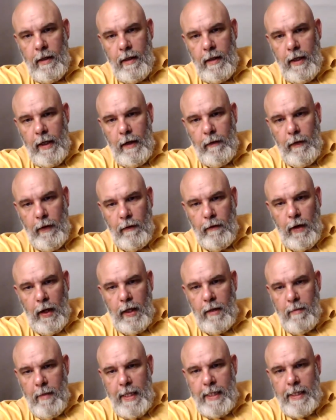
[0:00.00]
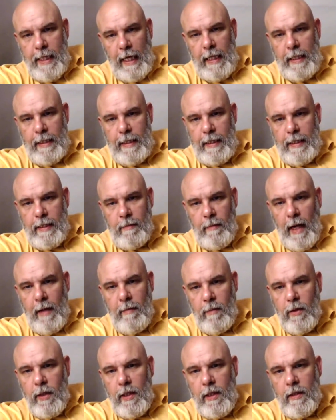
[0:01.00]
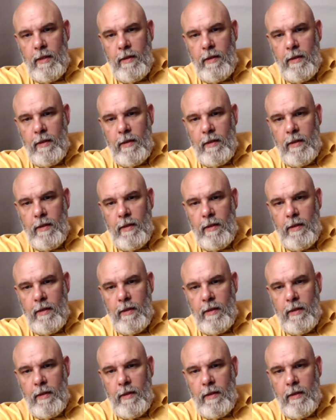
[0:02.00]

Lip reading: if you've got the mentality to make money.